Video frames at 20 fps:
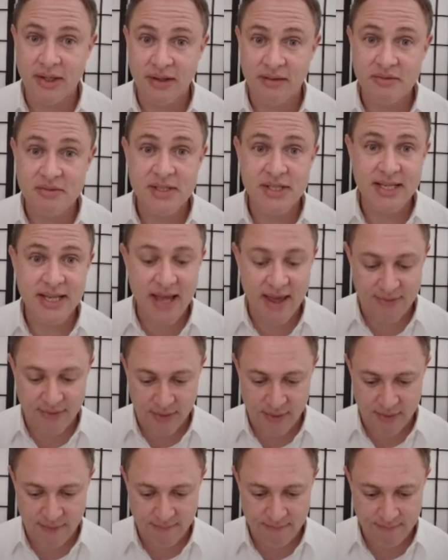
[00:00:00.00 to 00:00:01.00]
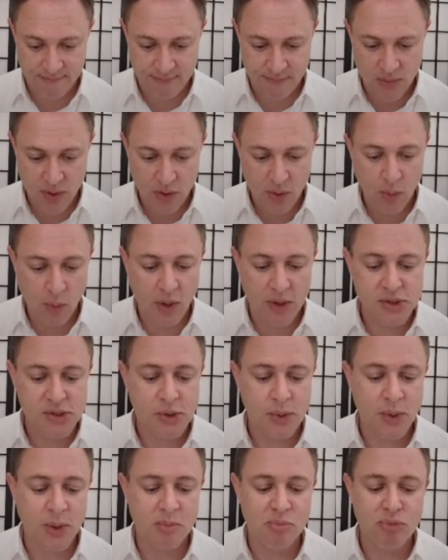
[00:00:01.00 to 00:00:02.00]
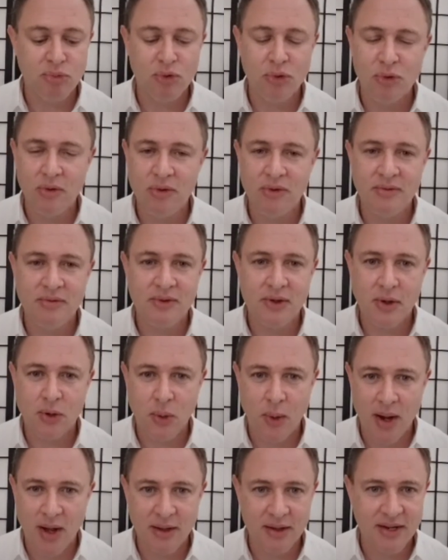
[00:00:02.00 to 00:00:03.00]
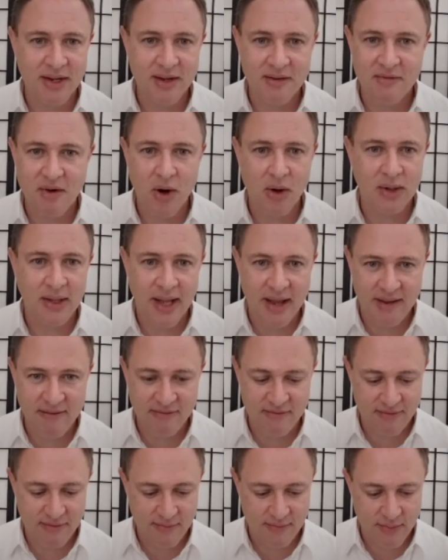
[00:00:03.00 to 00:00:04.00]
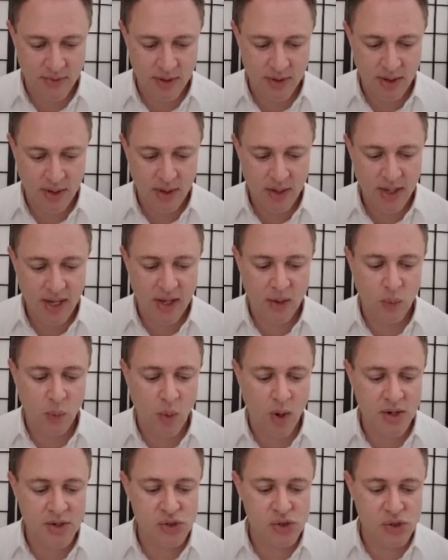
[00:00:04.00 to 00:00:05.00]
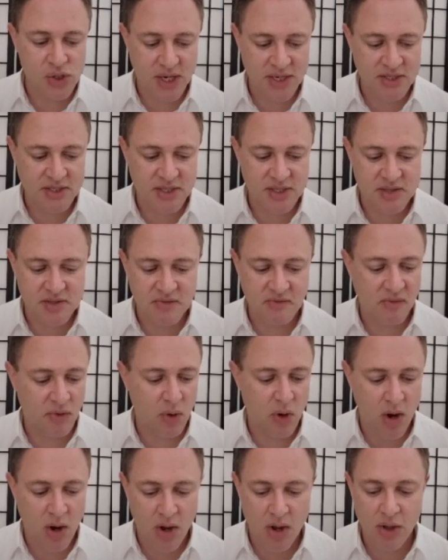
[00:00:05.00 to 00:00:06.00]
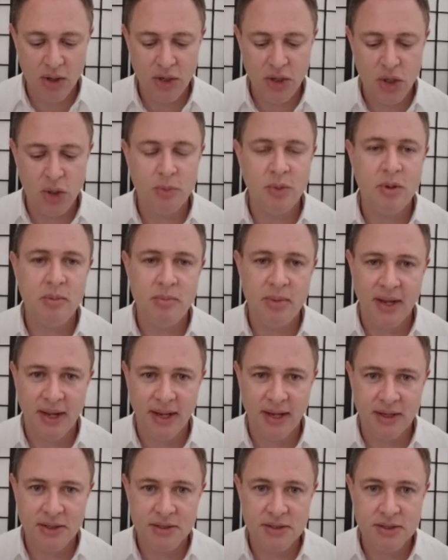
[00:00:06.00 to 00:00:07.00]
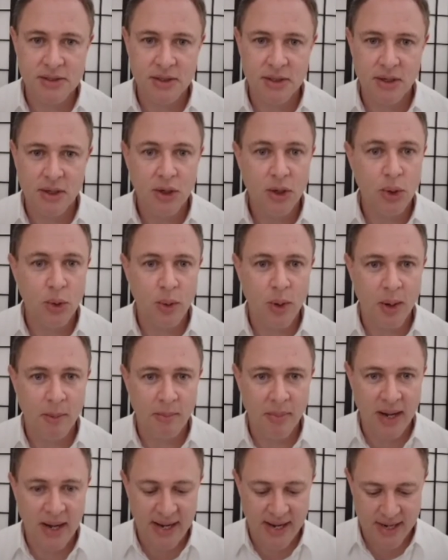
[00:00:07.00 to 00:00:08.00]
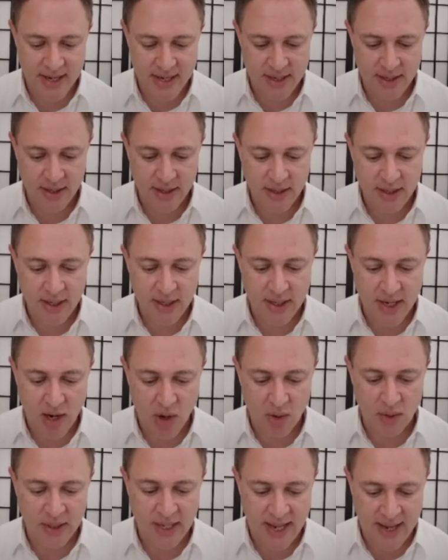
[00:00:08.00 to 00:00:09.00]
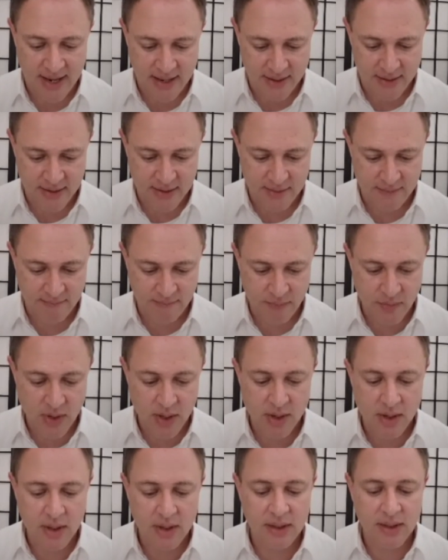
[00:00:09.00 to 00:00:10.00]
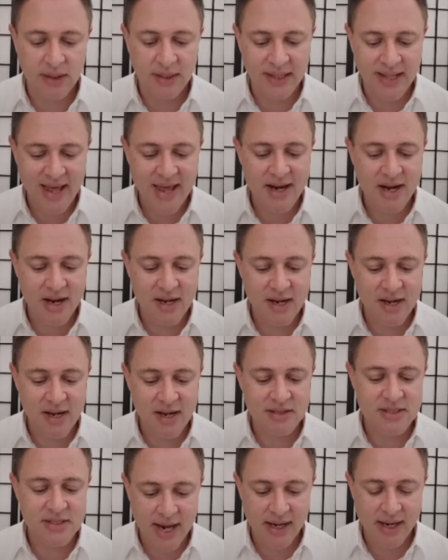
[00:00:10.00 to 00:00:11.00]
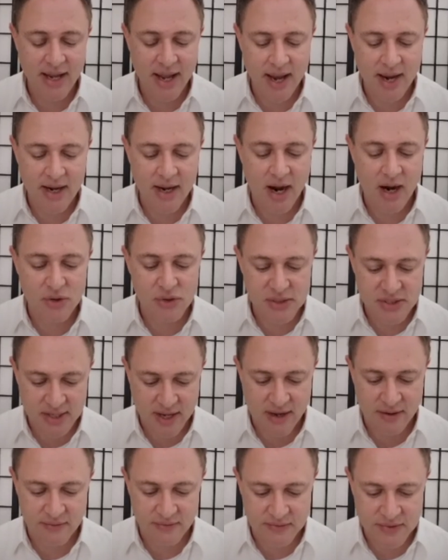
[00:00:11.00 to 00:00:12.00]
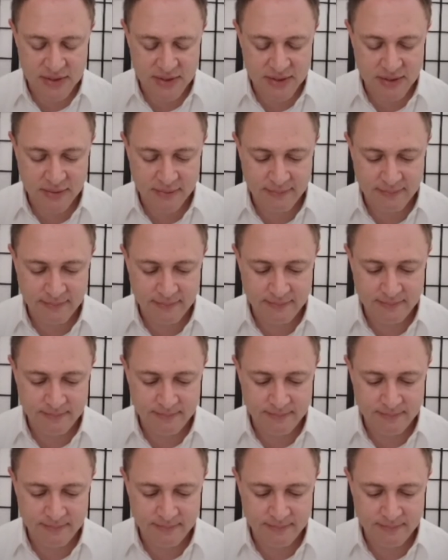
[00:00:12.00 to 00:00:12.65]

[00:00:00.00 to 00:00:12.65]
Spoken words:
to live together, want to improve the quality of our life, and want justice for all human beings who abide in our land. Let us dedicate ourselves